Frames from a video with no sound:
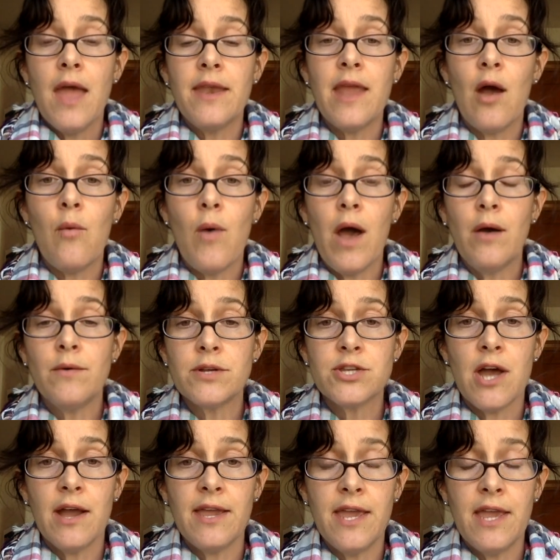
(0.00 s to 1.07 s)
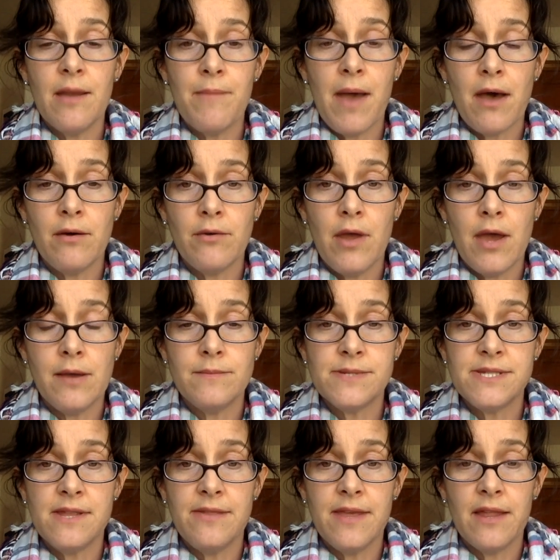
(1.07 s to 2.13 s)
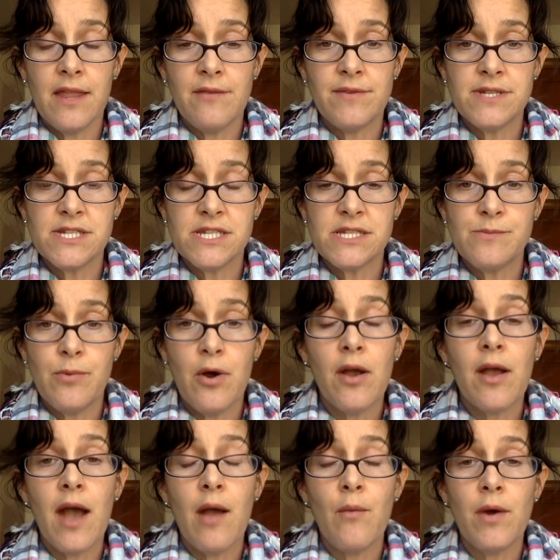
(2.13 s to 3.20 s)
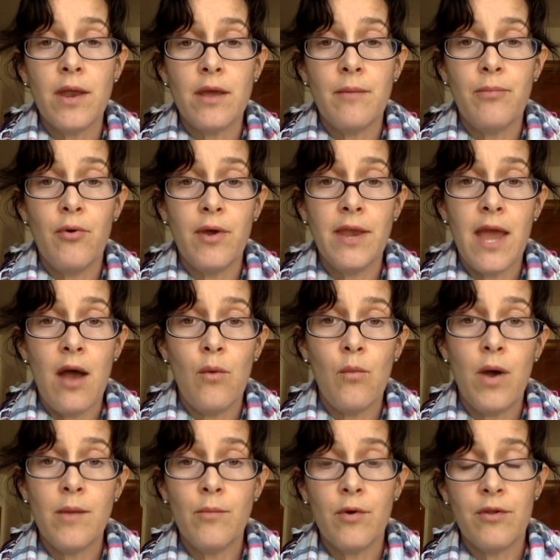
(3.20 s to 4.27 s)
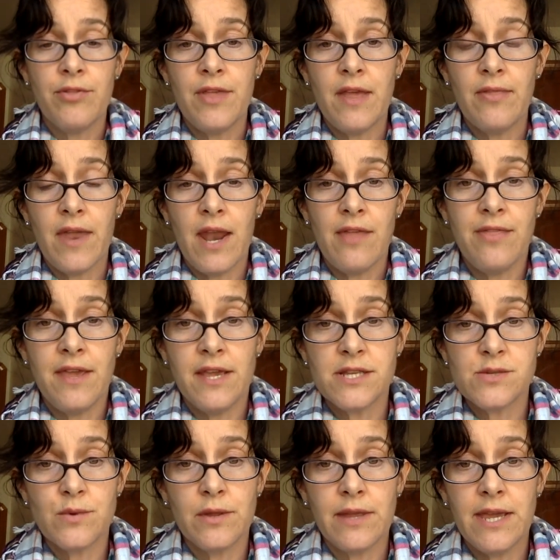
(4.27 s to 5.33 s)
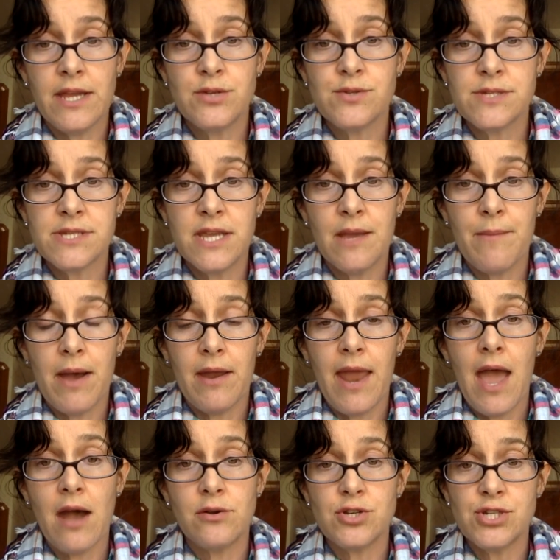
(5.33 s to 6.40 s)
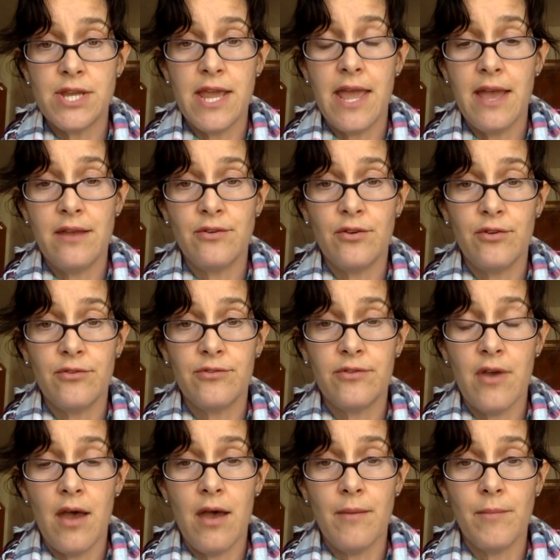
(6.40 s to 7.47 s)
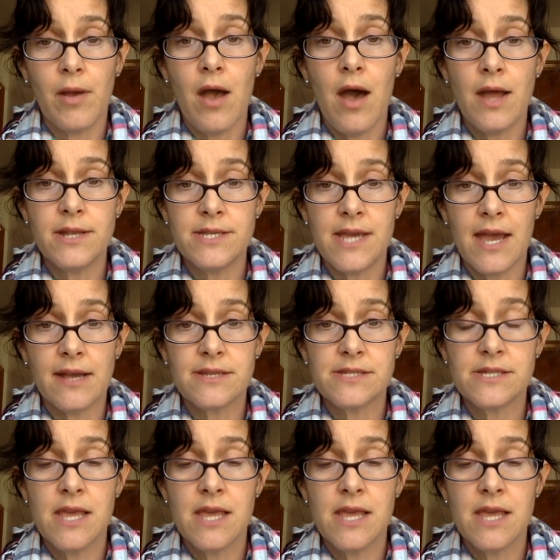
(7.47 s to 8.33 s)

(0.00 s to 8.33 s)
Now, while we're talking about Cynthia Levinson's book, I want to point out one more thing that I think is really interesting about how she handles context.